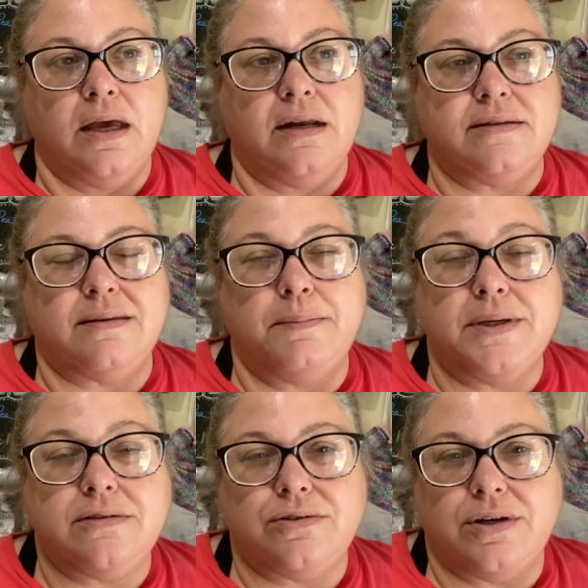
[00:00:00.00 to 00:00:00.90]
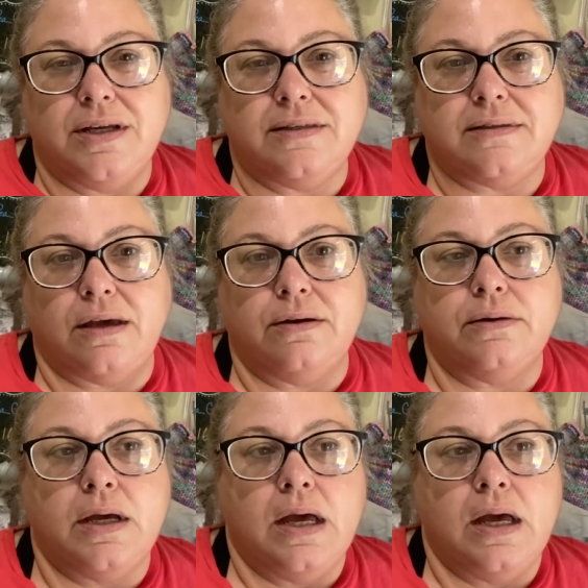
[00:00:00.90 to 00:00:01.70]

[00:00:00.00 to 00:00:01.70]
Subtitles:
it's a mystery, so